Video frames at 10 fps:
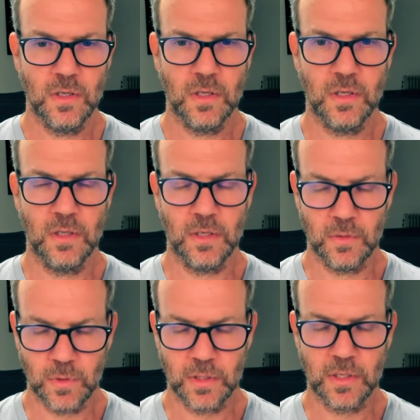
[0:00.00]

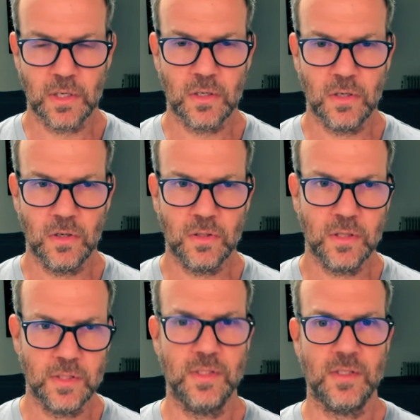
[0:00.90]
and when you get an alert,
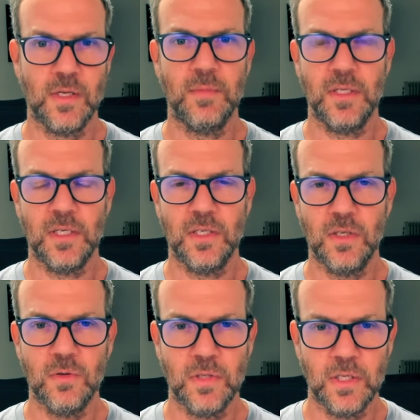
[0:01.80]
this is something
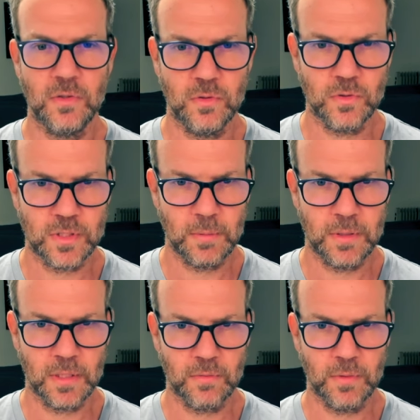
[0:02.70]
you need to do
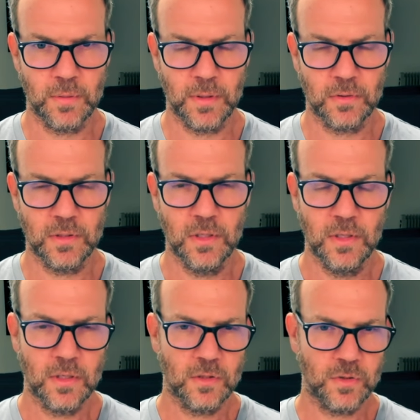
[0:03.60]
something about.
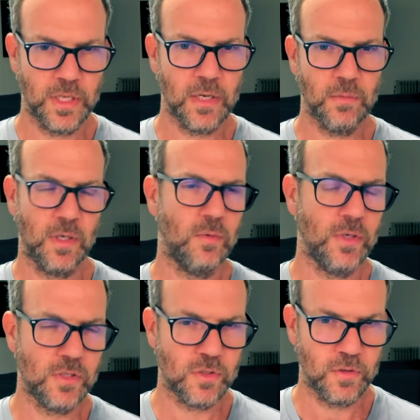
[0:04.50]
Today, when
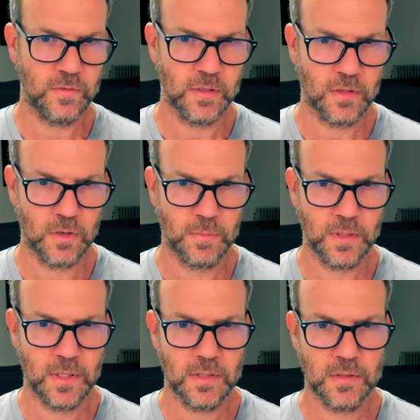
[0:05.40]
we survey
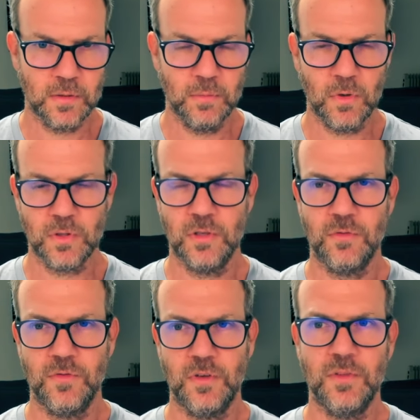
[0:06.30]
companies, more than
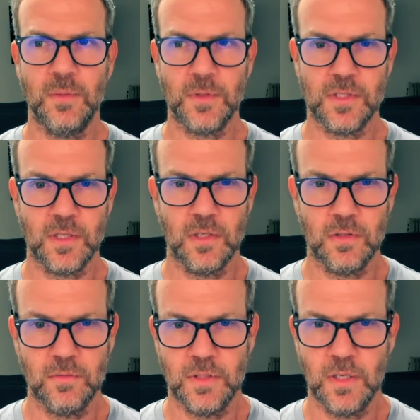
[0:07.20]
50%
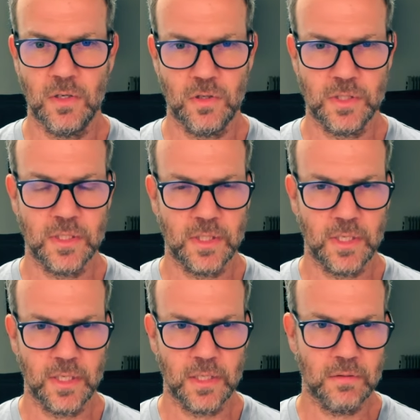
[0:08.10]
of the alerts that they
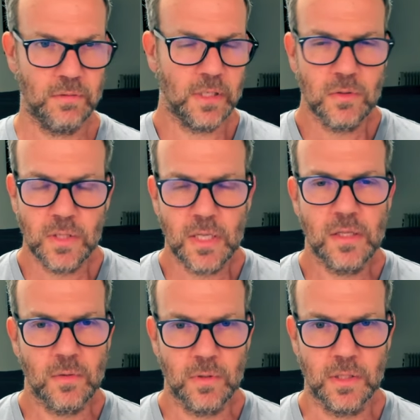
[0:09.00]
get, they do
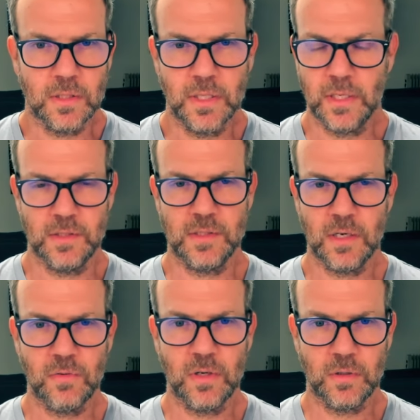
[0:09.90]
nothing with it. They can sit
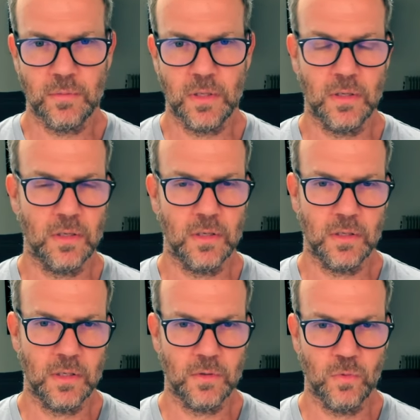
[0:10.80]
around and
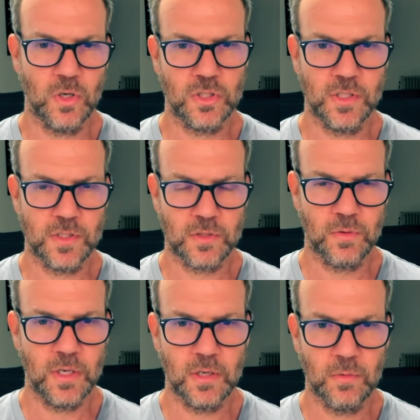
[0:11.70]
uh, watch the
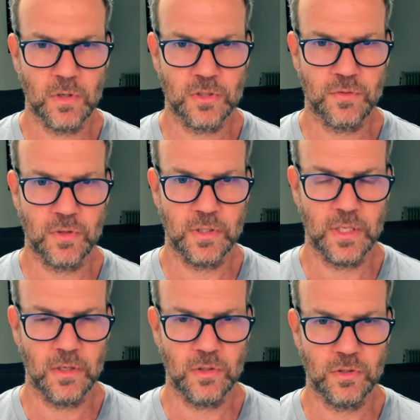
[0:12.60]
screen and watch for
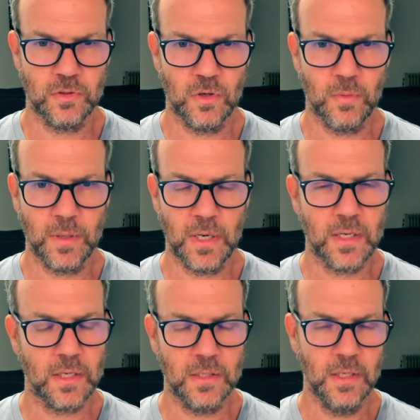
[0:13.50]
the alert to go by,
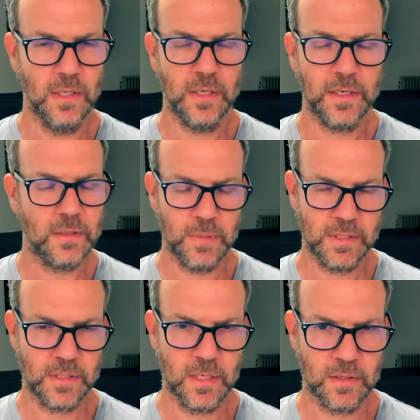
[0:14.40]
and it
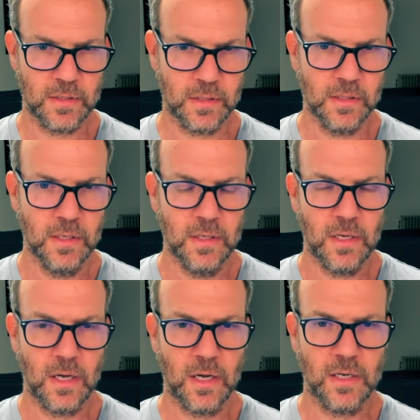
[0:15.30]
means nothing.
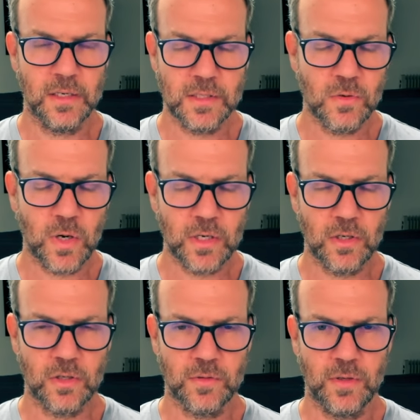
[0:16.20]
Uh, and it's quite a
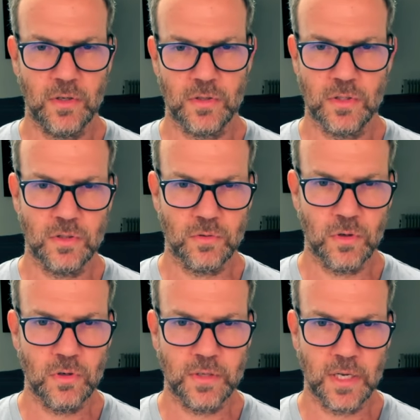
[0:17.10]
lot of alerts. So the
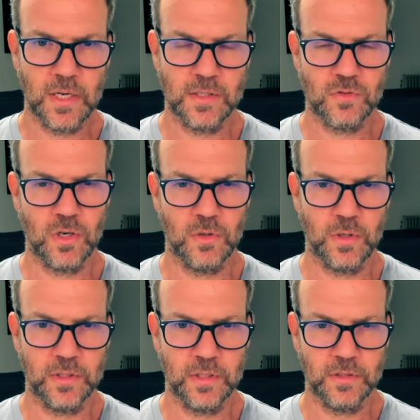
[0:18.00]
role of AI is try to
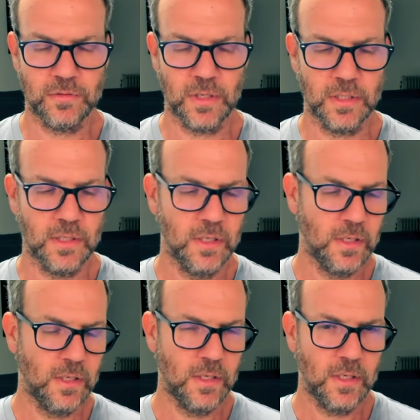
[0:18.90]
identify it.
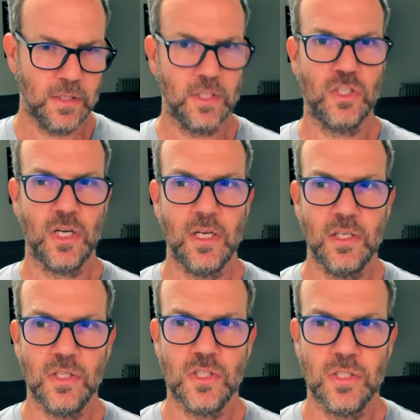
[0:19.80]
The
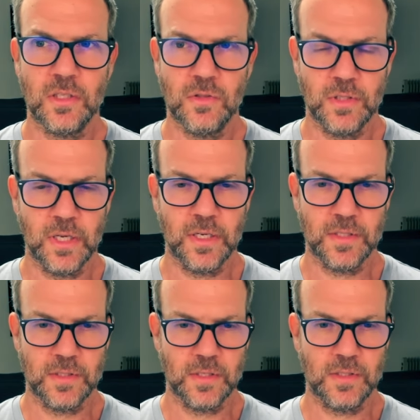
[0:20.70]
challenge that today
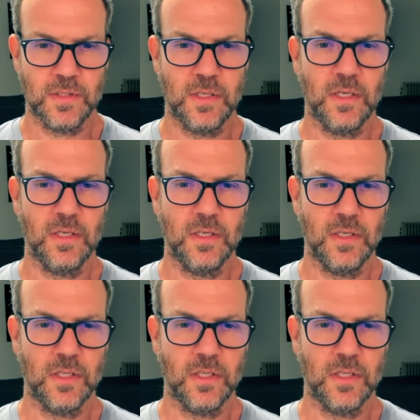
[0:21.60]
exists in uh,